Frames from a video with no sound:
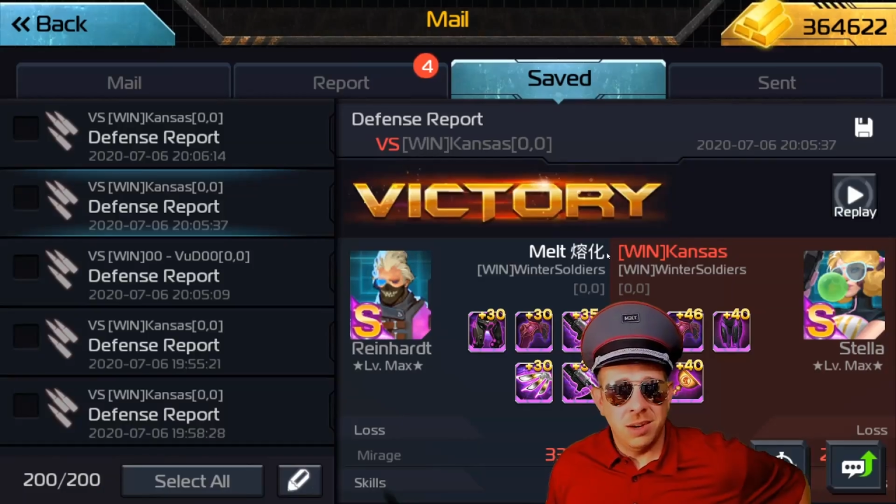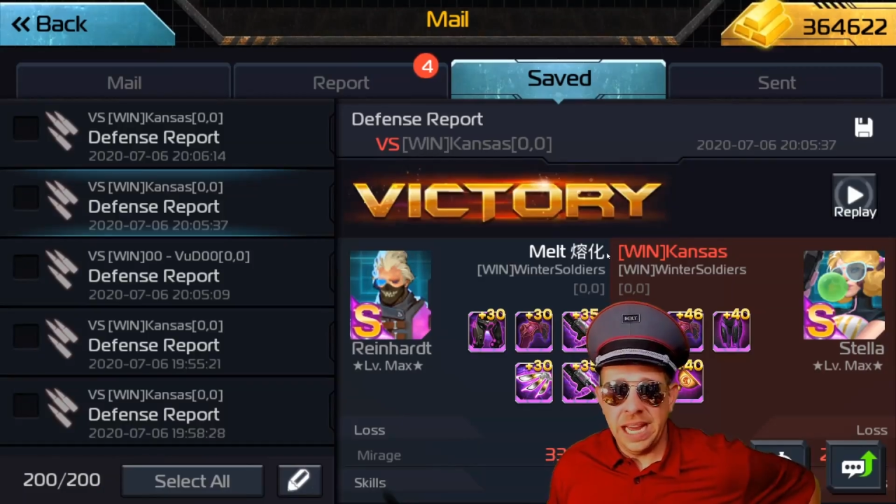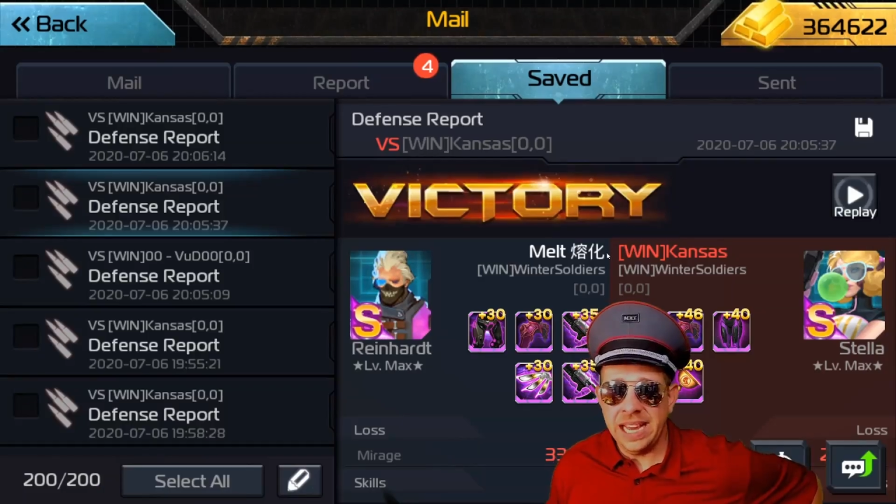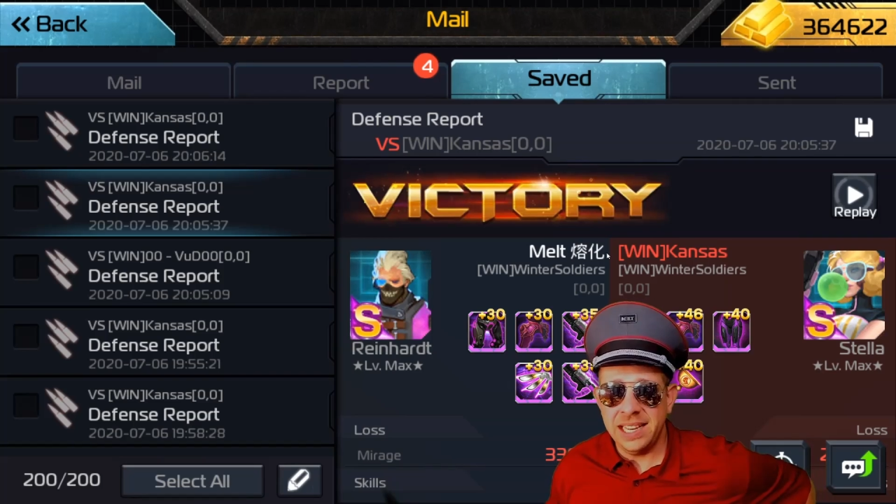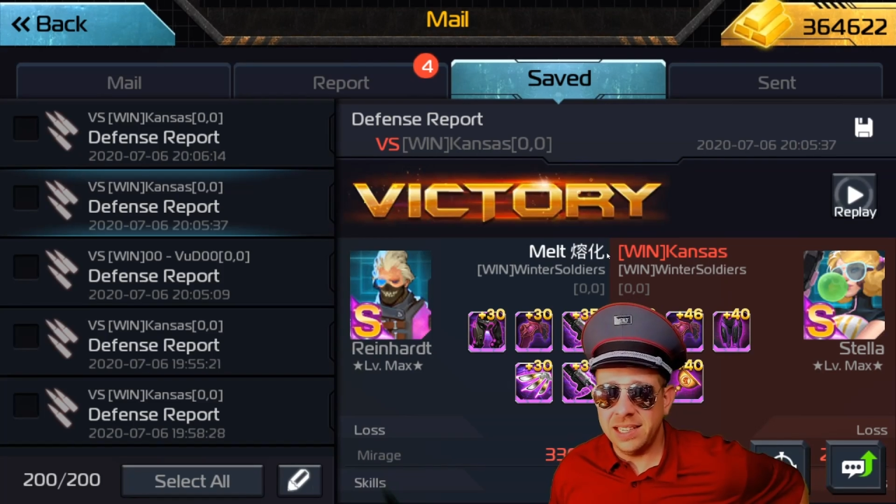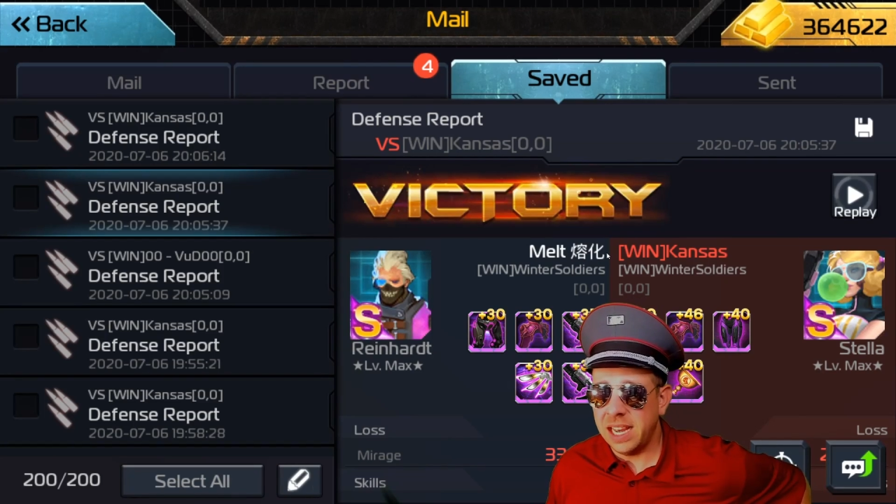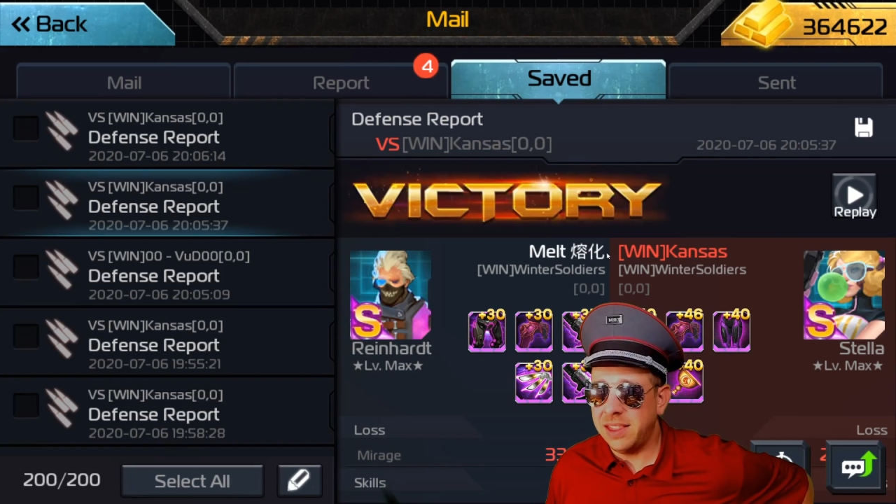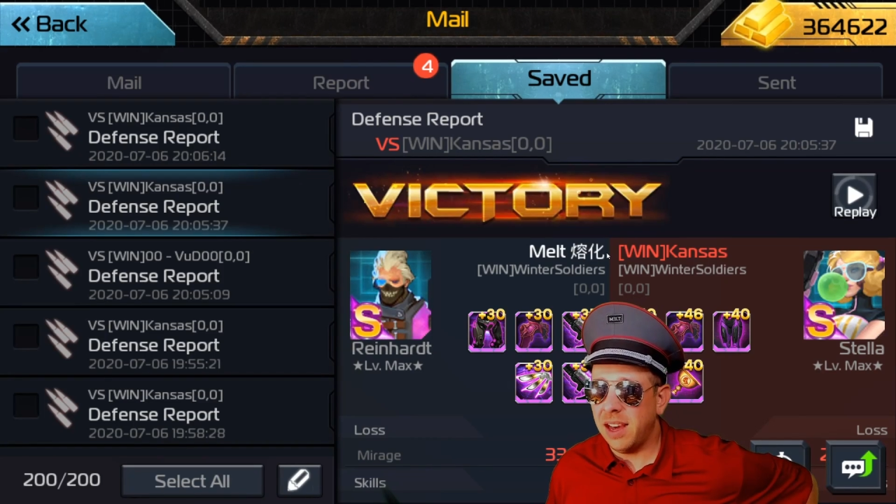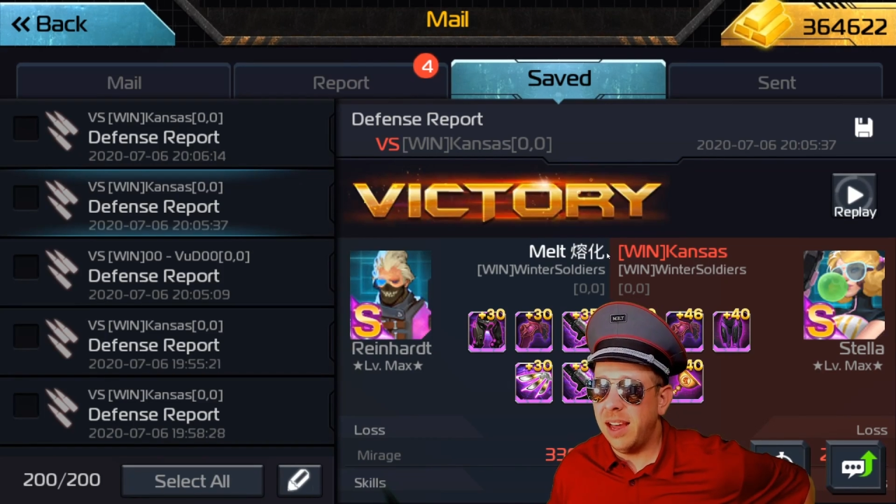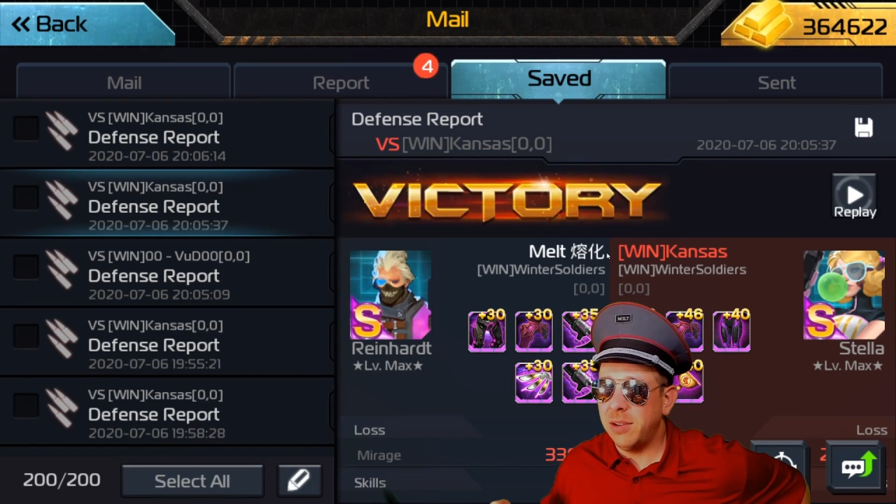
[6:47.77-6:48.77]
I
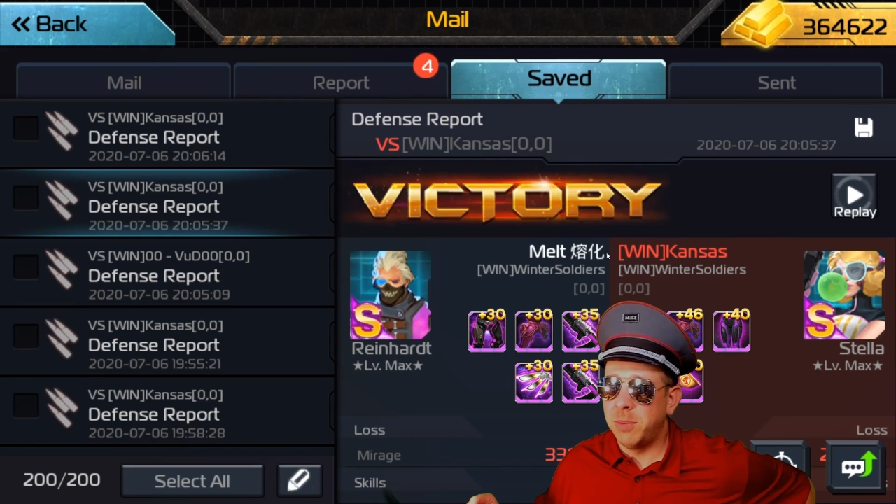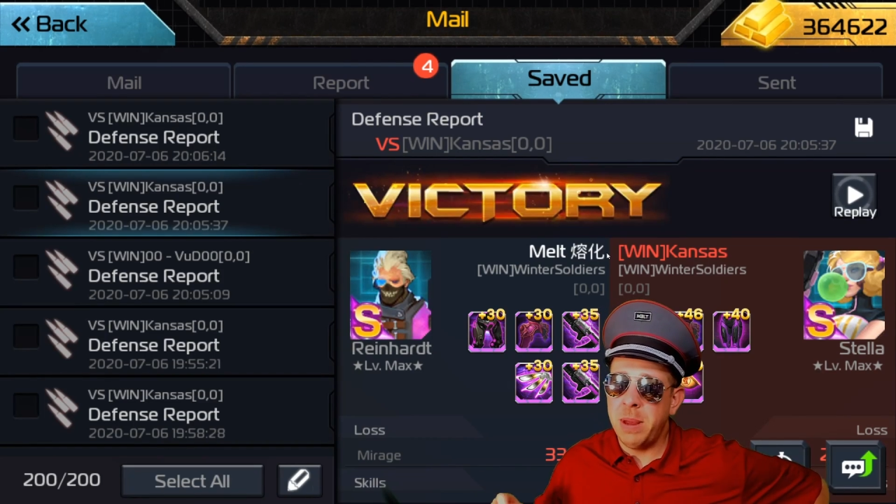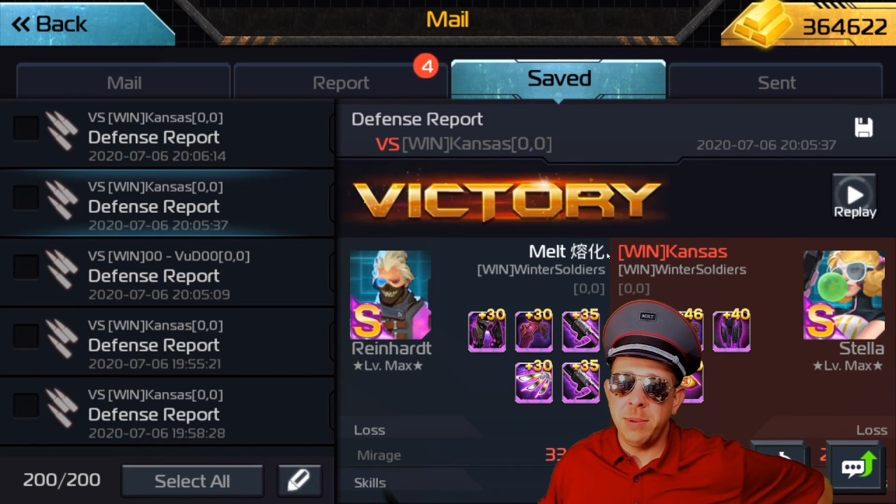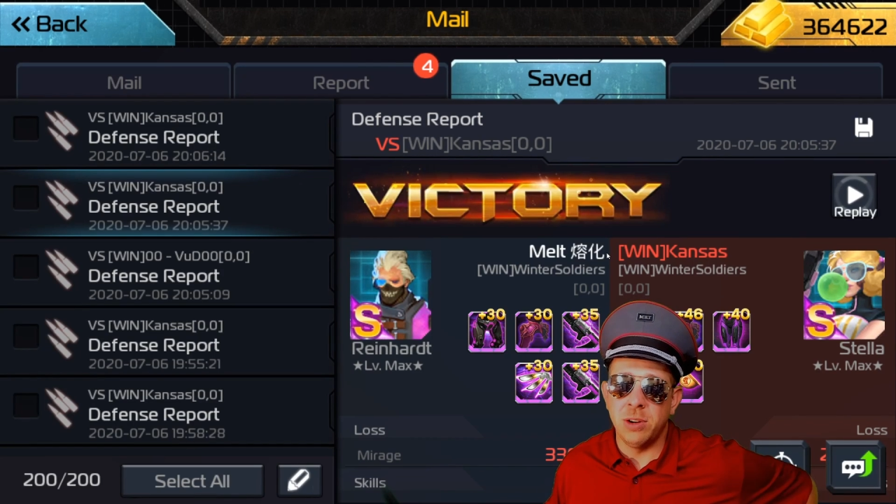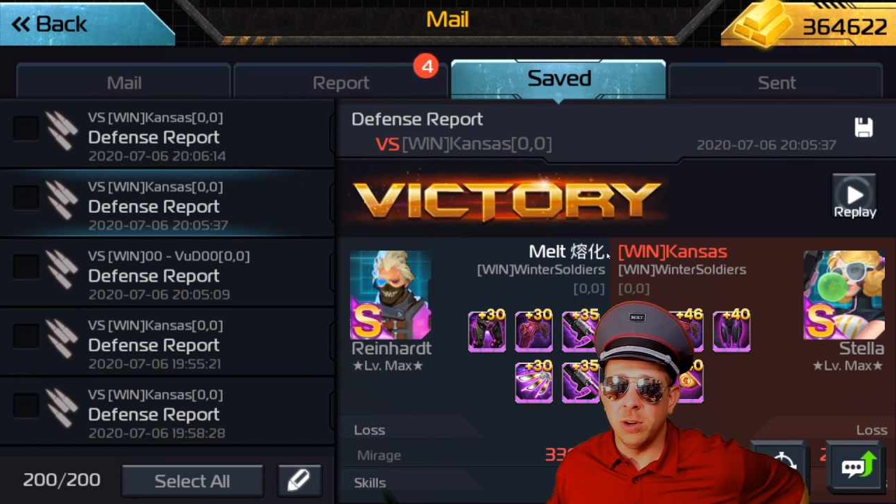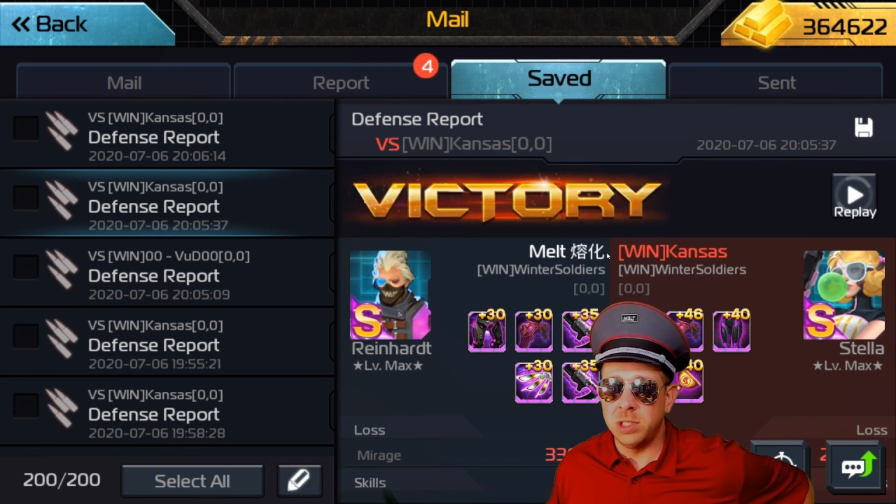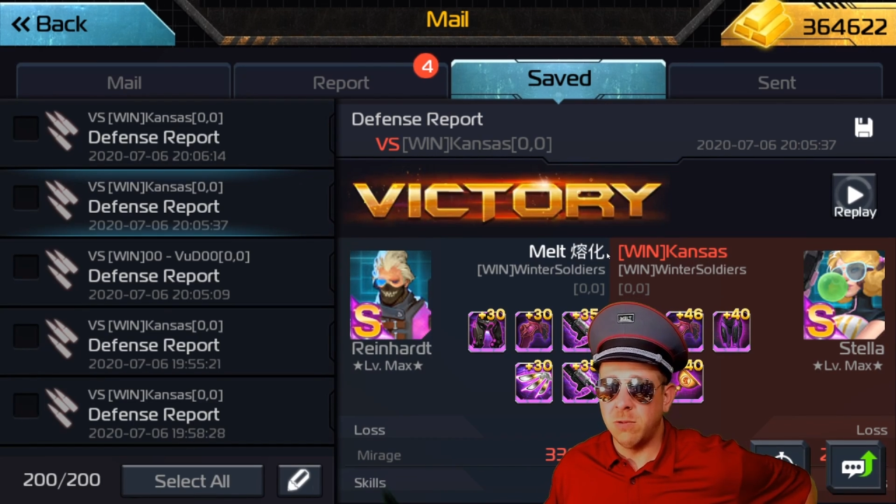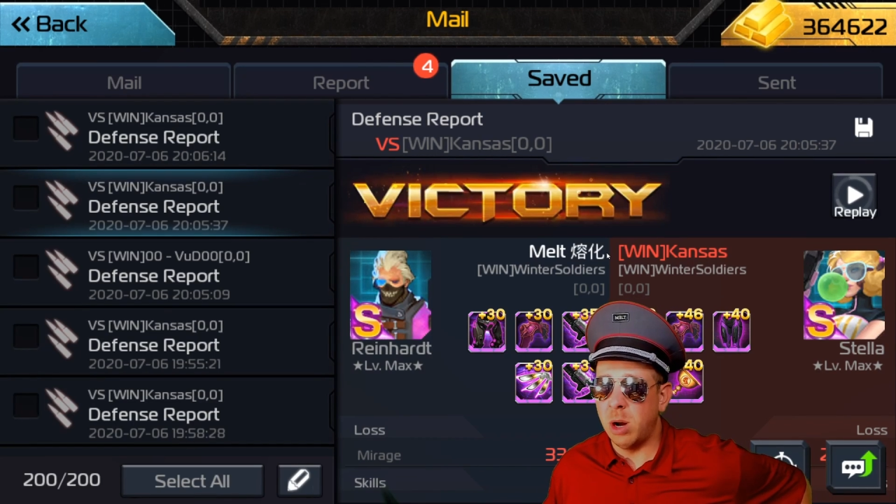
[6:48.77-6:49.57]
thought maybe Corrosive